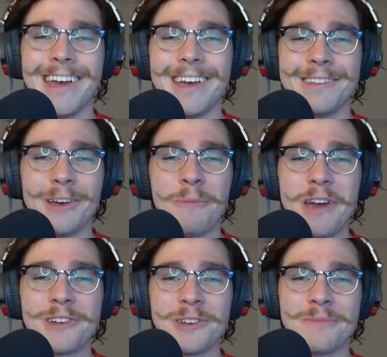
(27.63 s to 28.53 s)
So
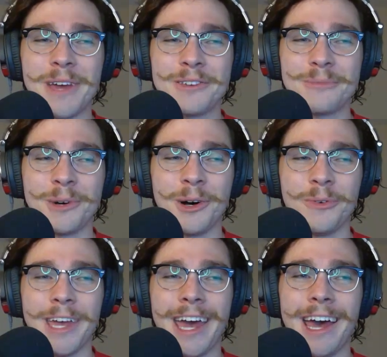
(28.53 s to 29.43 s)
Major League Baseball,
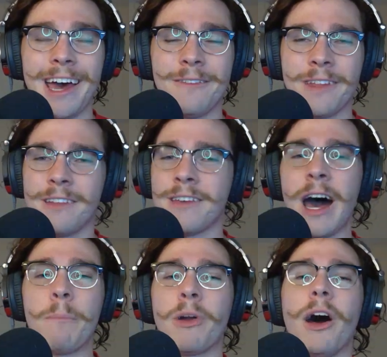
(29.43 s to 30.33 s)
we have the
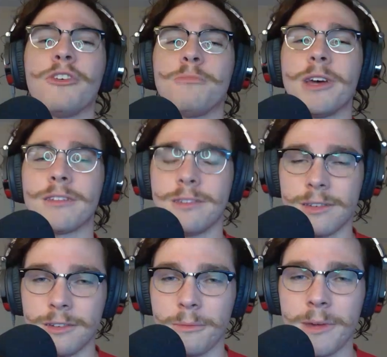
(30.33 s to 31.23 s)
top prospect
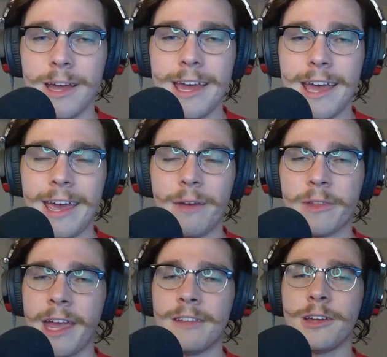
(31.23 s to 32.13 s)
system. And
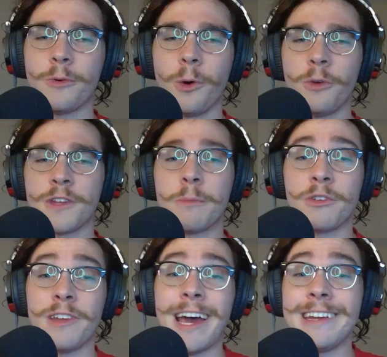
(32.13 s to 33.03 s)
with Kansas City Royals, the number
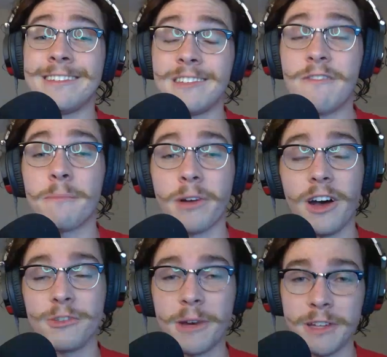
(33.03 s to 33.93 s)
97
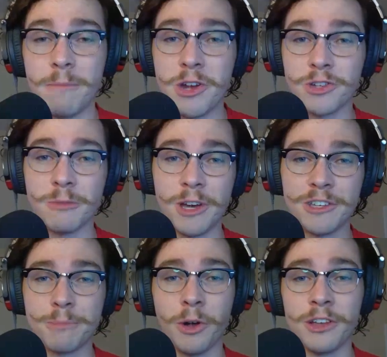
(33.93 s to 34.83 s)
prospect in Major League
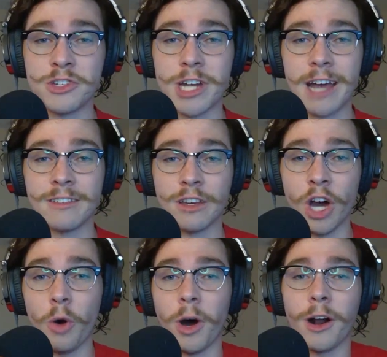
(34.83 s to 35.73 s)
Baseball is Jackson
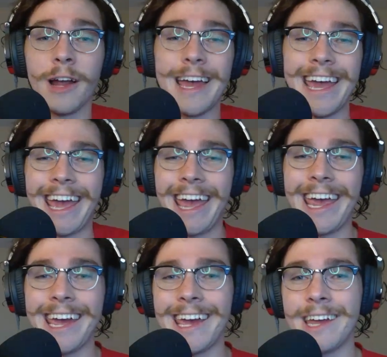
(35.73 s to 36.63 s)
Kowar.
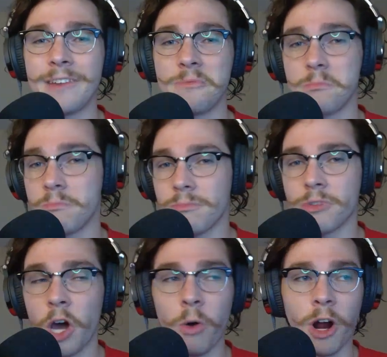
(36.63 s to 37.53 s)
And
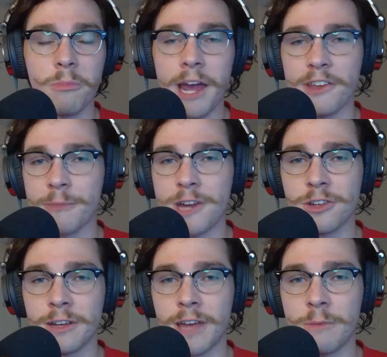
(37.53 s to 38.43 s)
Kowar made his Major
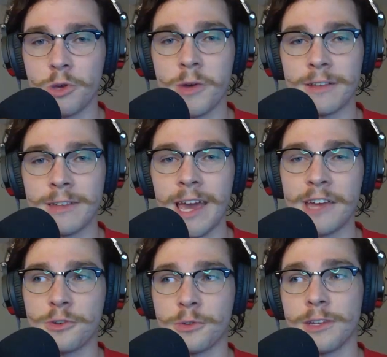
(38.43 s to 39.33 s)
League debut against the
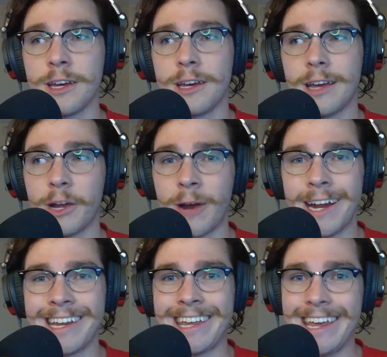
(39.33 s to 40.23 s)
Angels.
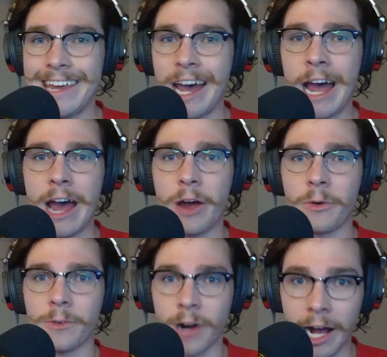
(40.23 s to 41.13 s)
Granted, he got
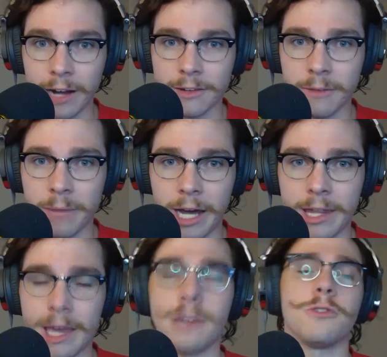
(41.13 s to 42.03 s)
rocked by
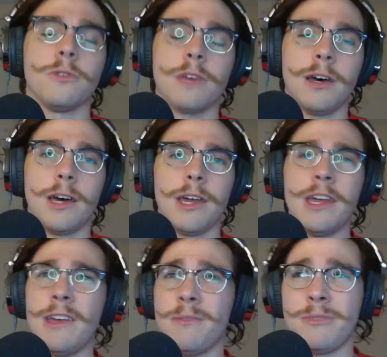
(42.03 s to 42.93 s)
the Angels.
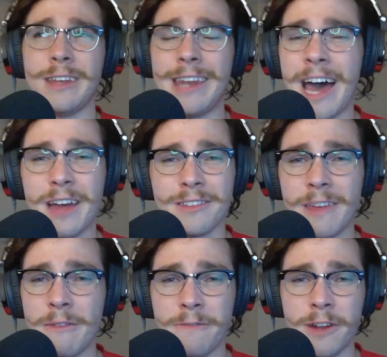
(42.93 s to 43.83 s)
He did not
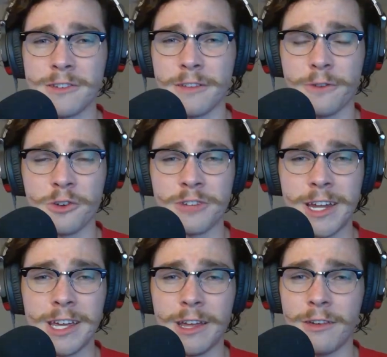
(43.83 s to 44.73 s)
even finish the first
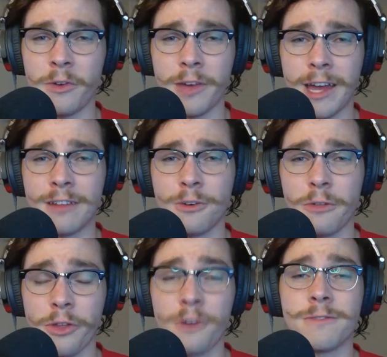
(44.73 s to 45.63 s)
inning. He only got
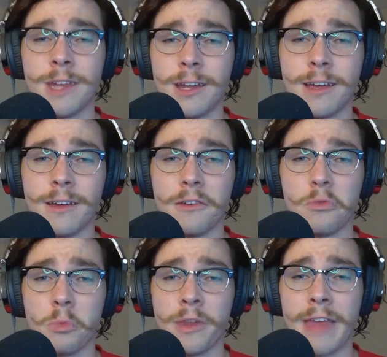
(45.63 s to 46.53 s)
two-thirds of the inning
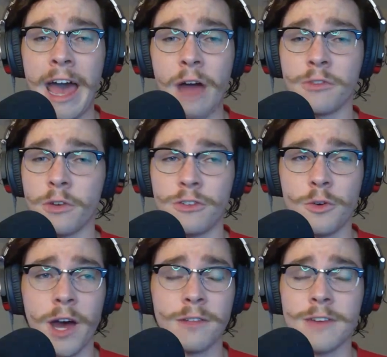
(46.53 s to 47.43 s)
with outs, only two
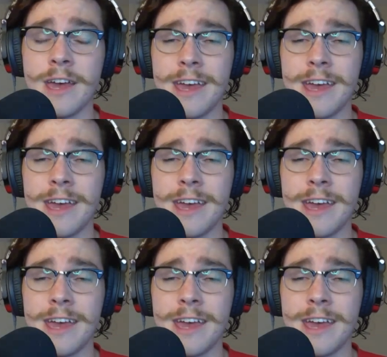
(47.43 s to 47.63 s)
outs.